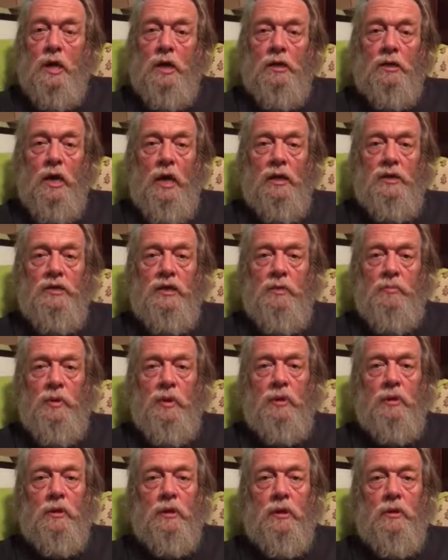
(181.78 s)
And I
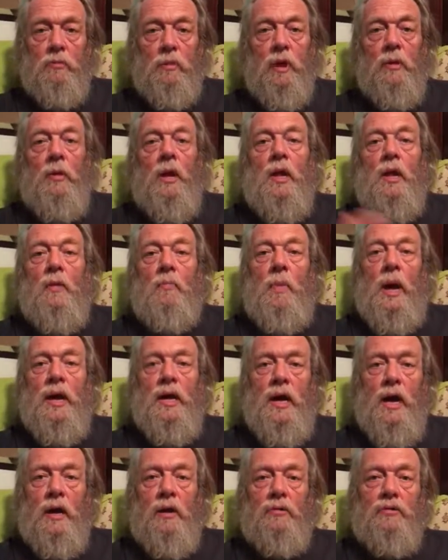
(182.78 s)
typically,
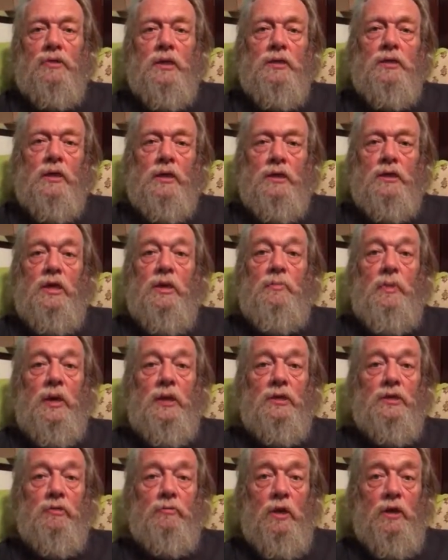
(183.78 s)
my house, I did a deep
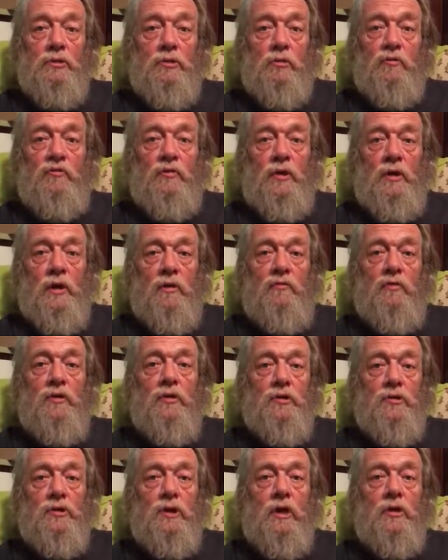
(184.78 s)
energy retrofit of and
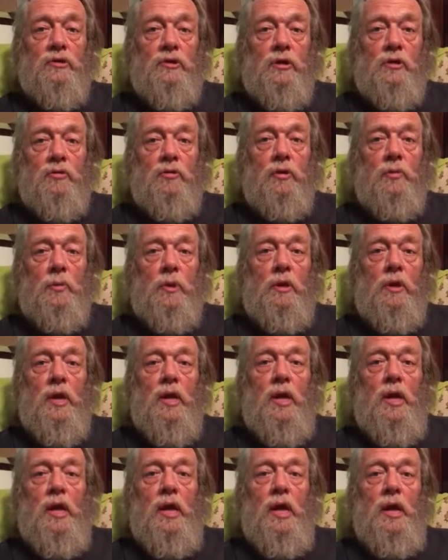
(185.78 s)
installed geothermal,
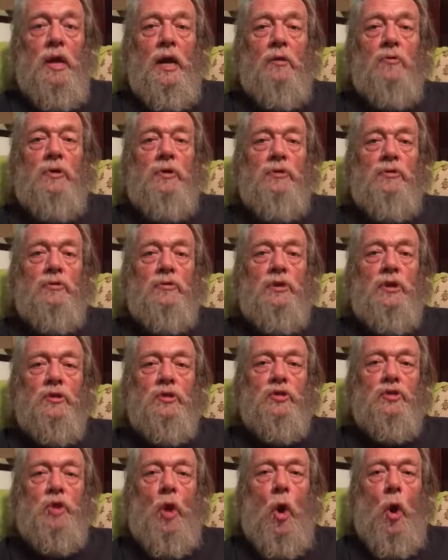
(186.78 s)
and I reduced
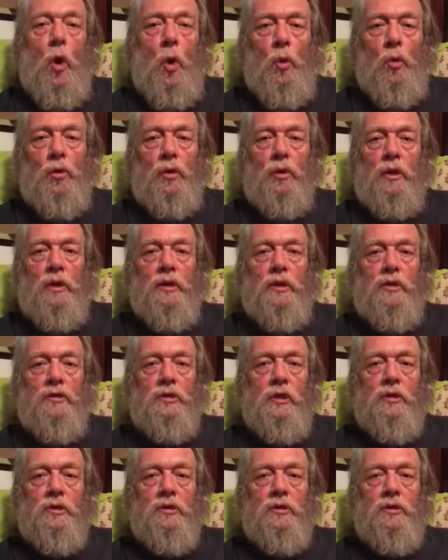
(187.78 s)
the total energy